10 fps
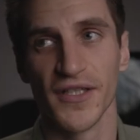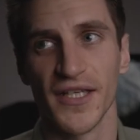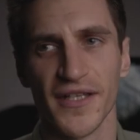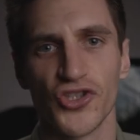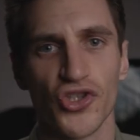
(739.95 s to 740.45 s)

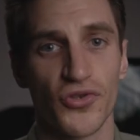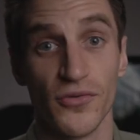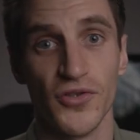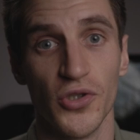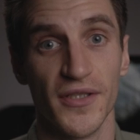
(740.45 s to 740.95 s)
plays your
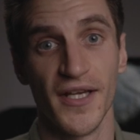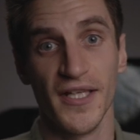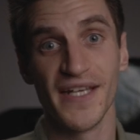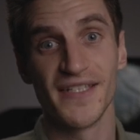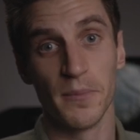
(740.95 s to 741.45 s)
footage
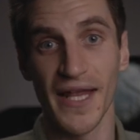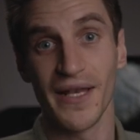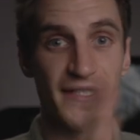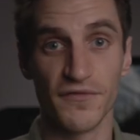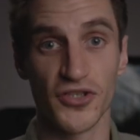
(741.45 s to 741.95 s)
back
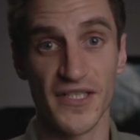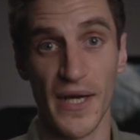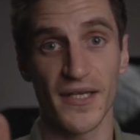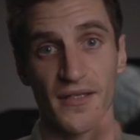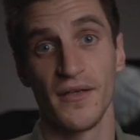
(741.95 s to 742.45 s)

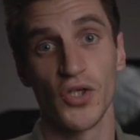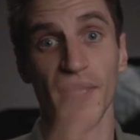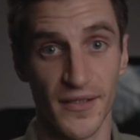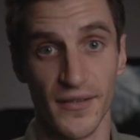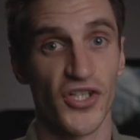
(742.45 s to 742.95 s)
quicker.
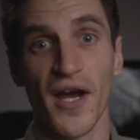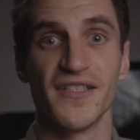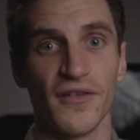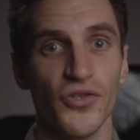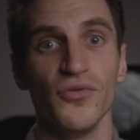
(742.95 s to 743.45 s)
So you don't have
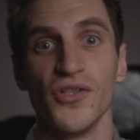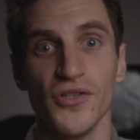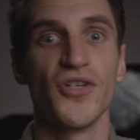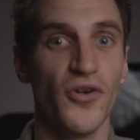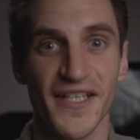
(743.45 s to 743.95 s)
to sit
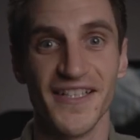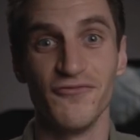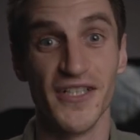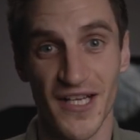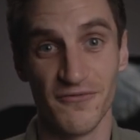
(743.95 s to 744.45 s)
through
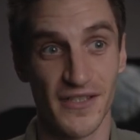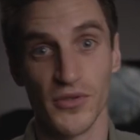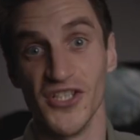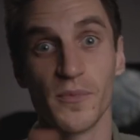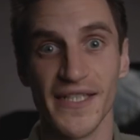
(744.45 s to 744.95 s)
you
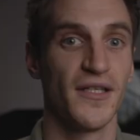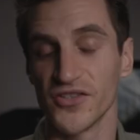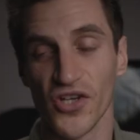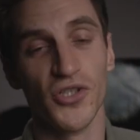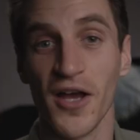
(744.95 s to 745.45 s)
talking
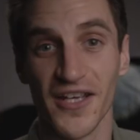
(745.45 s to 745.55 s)
in real